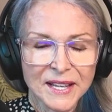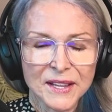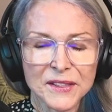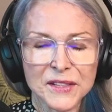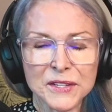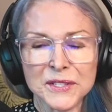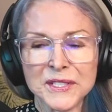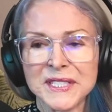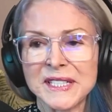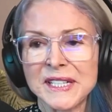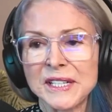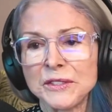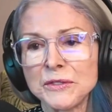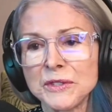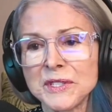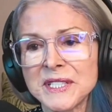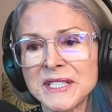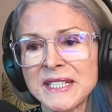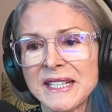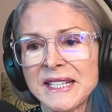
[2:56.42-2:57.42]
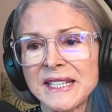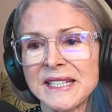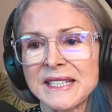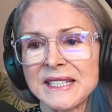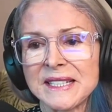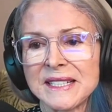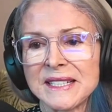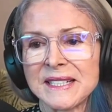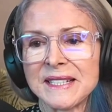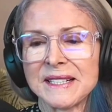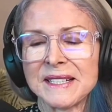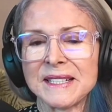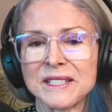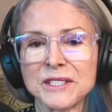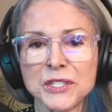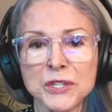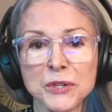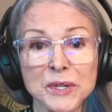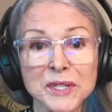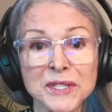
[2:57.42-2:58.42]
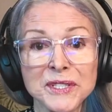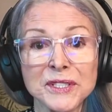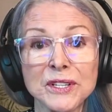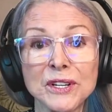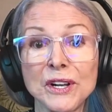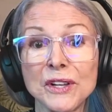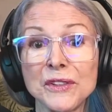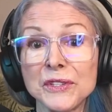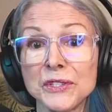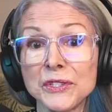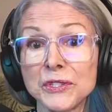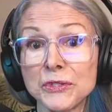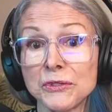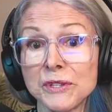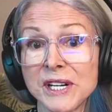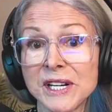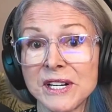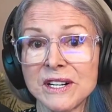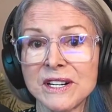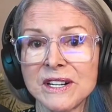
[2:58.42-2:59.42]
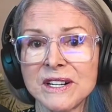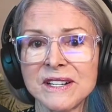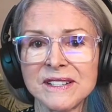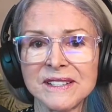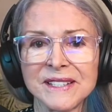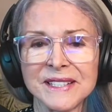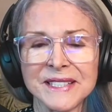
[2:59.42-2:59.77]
There's an interesting choice called the trigger.